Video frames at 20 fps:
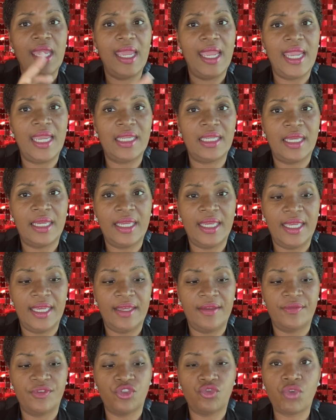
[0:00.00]
and I
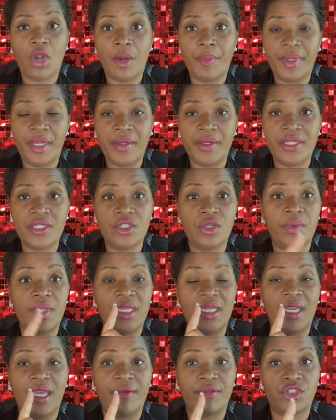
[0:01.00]
have strawberries, so we
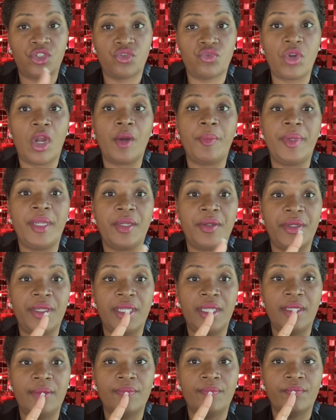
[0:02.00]
can have a
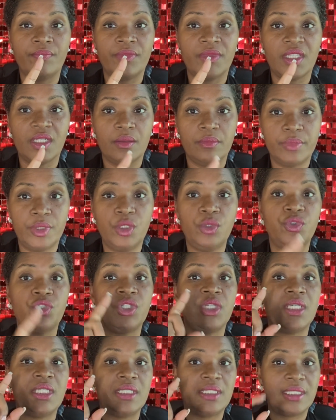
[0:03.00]
strawberry blue
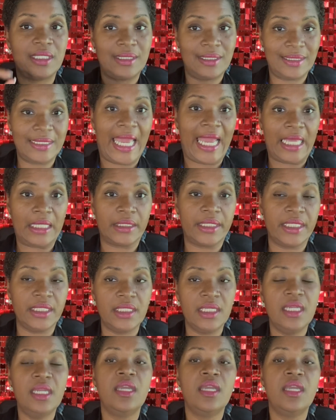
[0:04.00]
cheese salad,